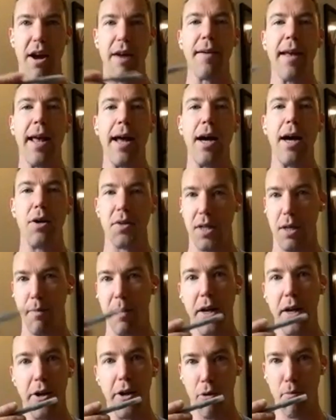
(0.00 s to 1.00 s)
to drive
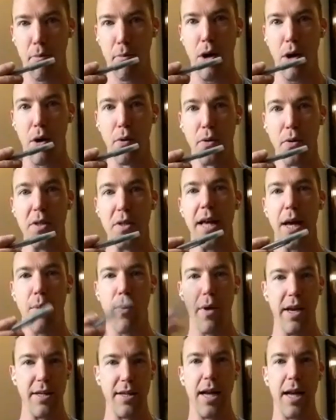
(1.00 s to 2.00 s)
calcium into your bones.
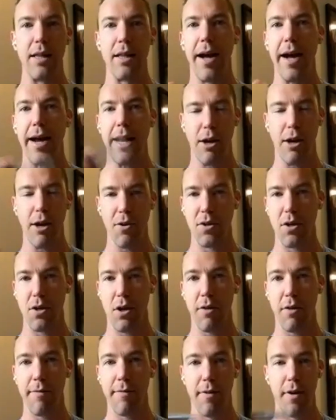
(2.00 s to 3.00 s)
That way it's not lying in your
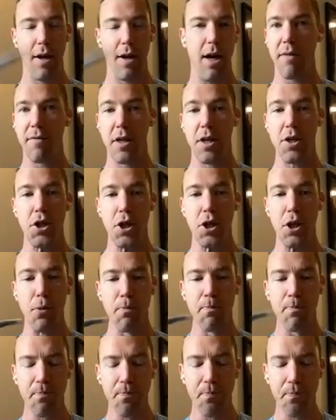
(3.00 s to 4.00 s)
soft
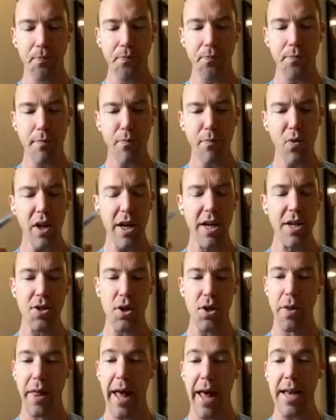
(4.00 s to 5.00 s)
tissue.
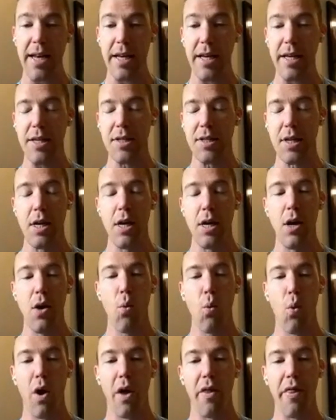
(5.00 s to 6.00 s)
And so that is
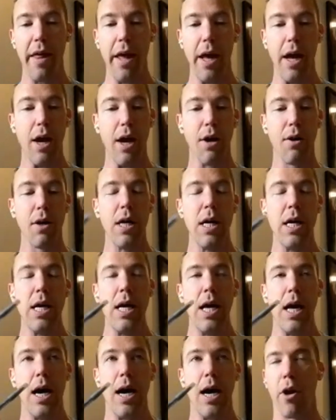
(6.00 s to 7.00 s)
one there.
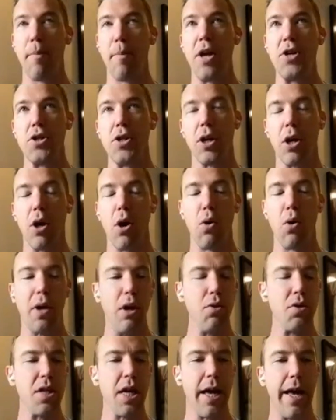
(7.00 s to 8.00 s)
You mentioned the
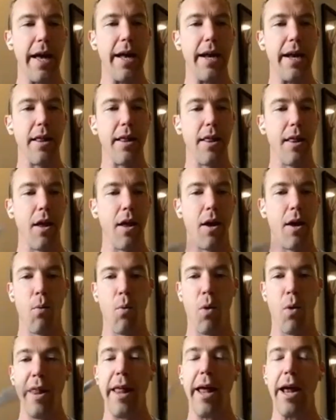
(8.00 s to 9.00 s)

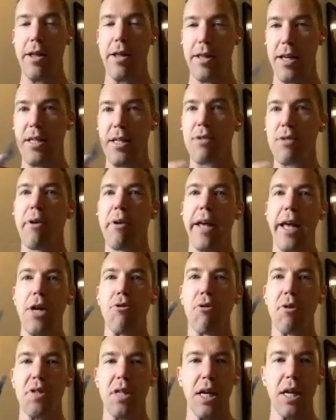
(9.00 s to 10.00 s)
CoQ10. This is
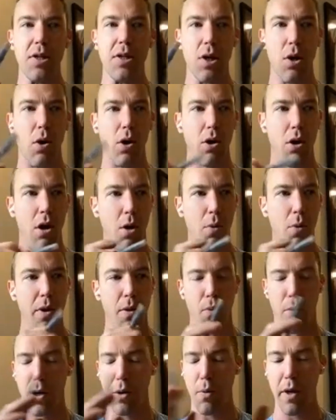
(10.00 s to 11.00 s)
really interesting. So
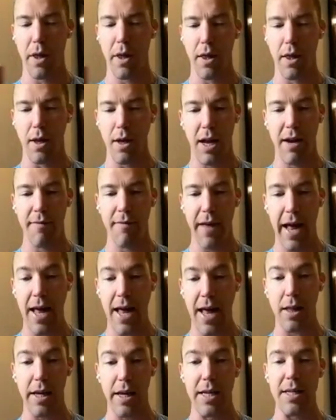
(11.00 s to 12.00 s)
along with working with a lot of
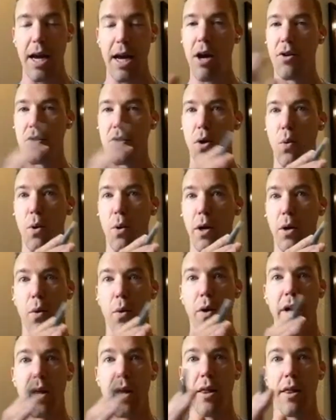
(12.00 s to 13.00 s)
athletes, I also
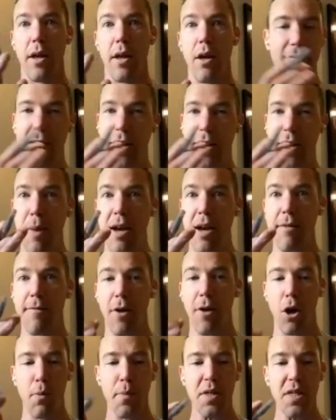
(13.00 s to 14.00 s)
work with a lot of
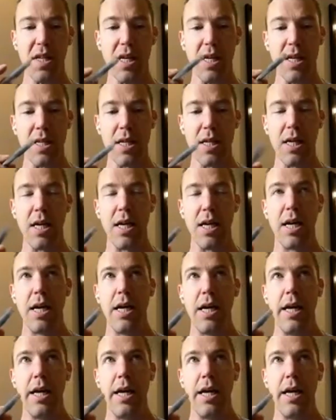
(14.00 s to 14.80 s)
independent pharmacies.